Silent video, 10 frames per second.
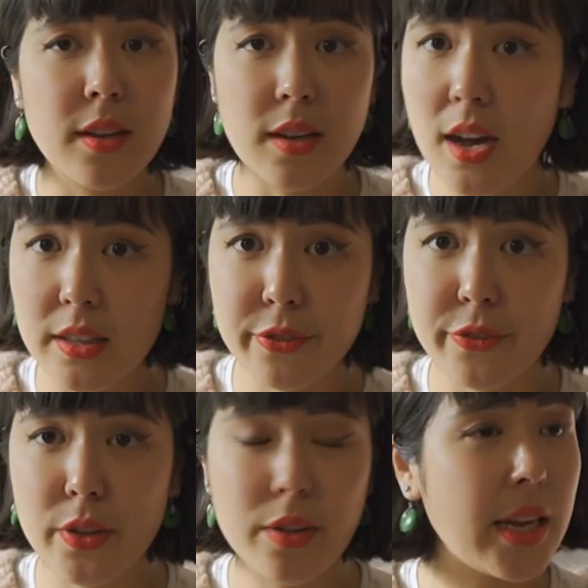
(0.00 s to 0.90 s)

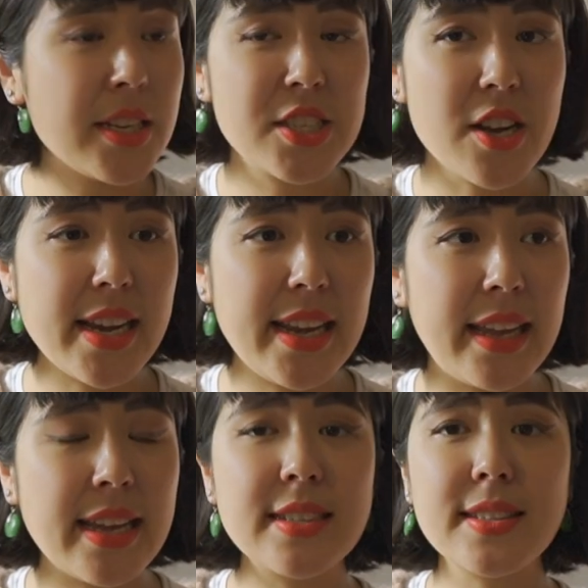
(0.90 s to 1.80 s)
colourful and
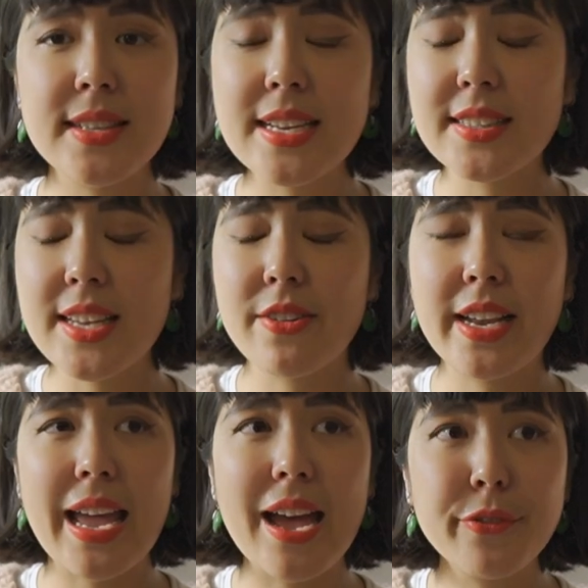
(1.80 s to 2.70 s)
shiny. It doesn't
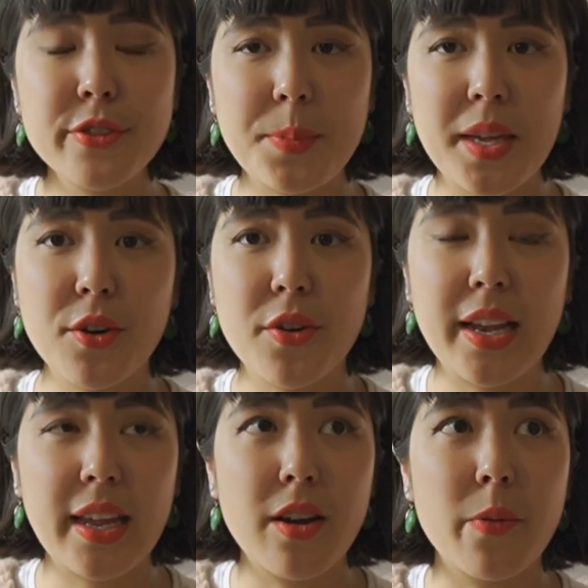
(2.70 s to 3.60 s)
necessarily have to be
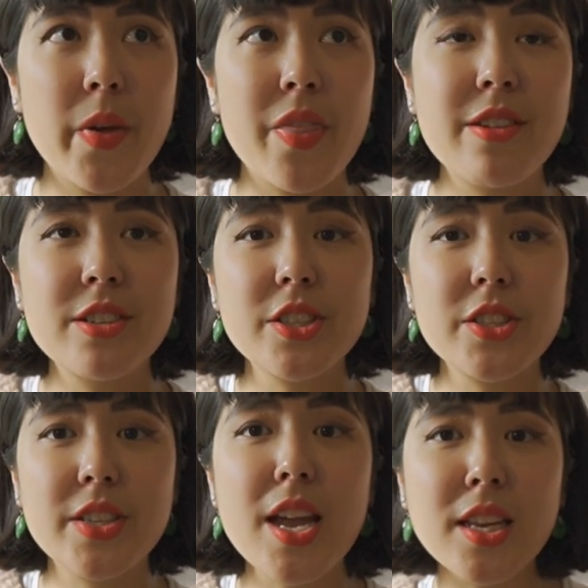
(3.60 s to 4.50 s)
acrylic yarn, but there are
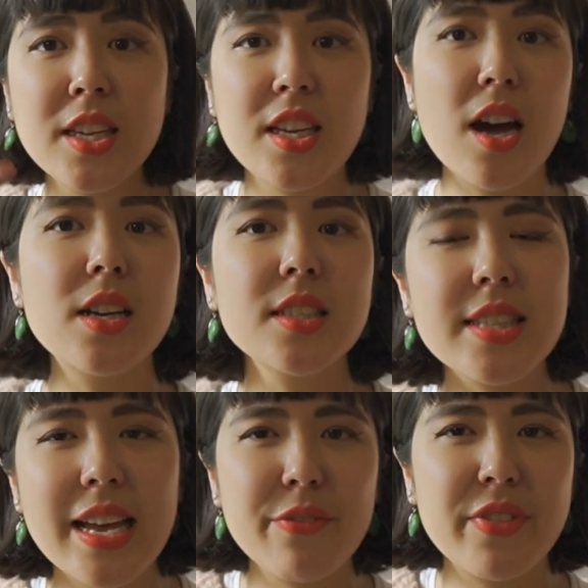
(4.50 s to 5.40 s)
just certain yarns
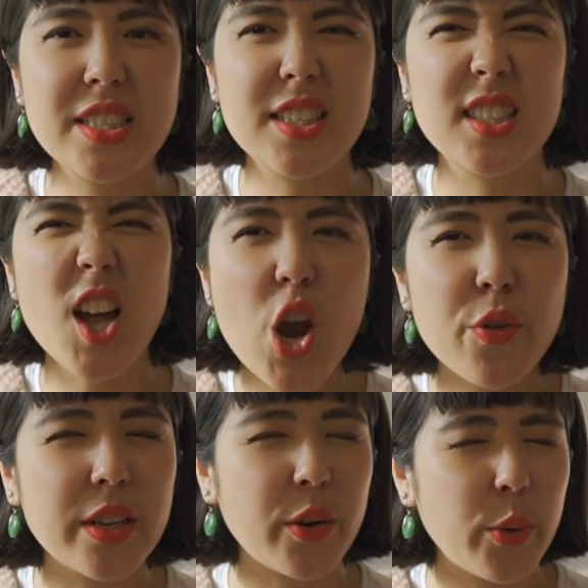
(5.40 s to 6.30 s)
that have this
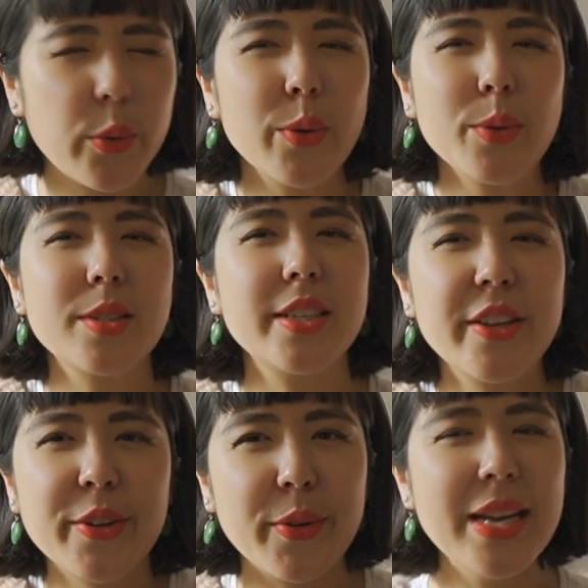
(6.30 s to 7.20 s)
siren call to
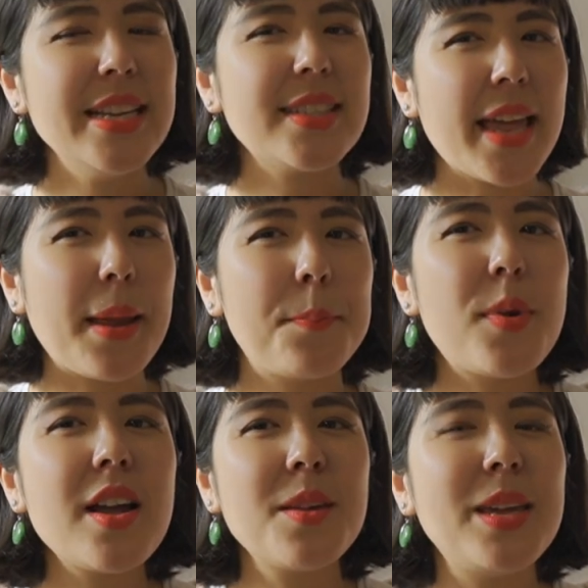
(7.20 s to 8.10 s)
you saying,
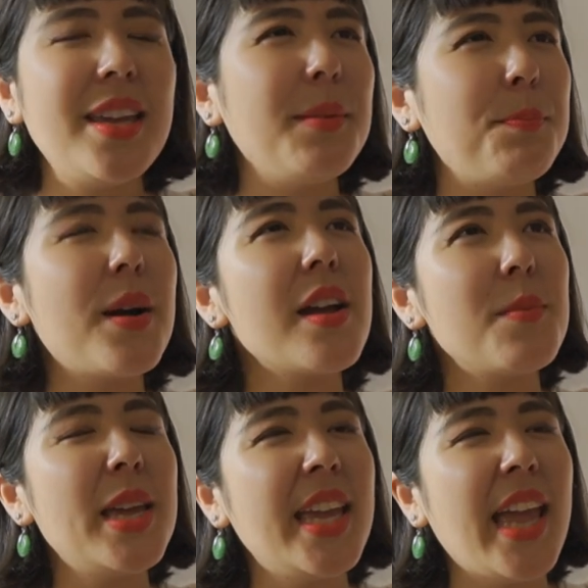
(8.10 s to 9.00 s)
buy me,
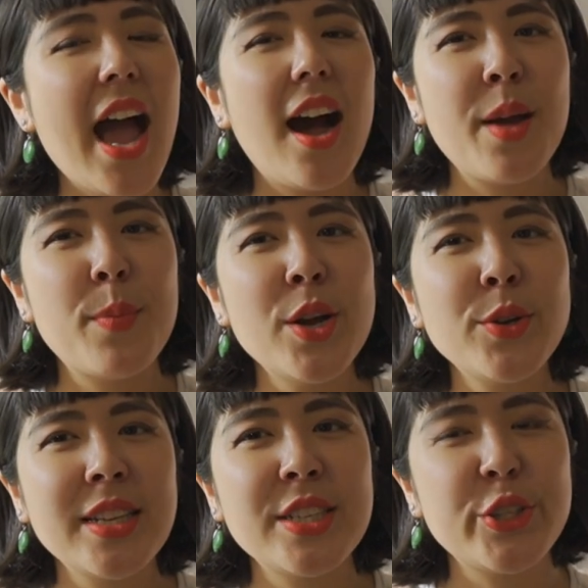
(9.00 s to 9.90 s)
I'm
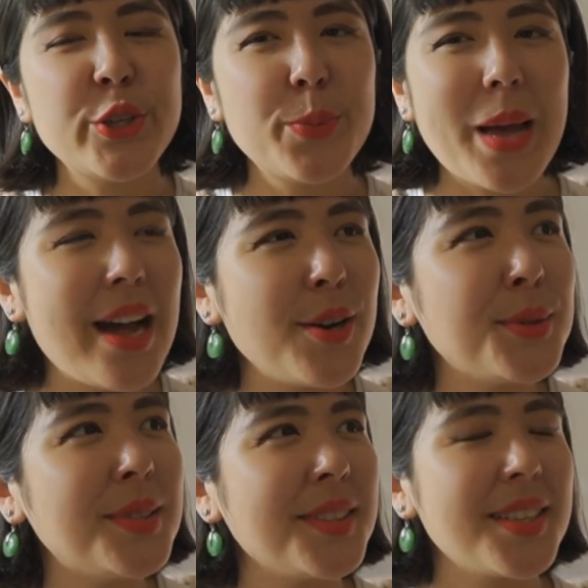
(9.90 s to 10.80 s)
only
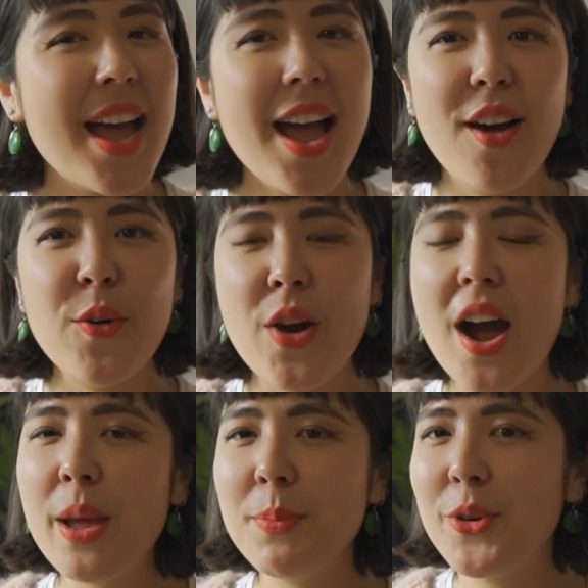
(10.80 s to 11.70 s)
£2, or
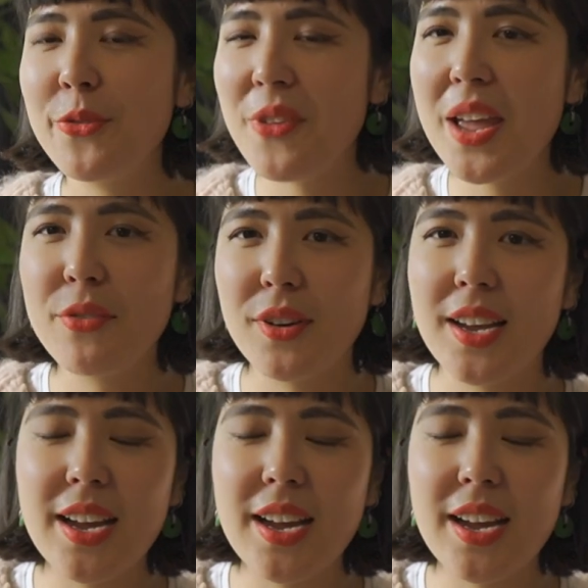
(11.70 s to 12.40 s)
I'm your favourite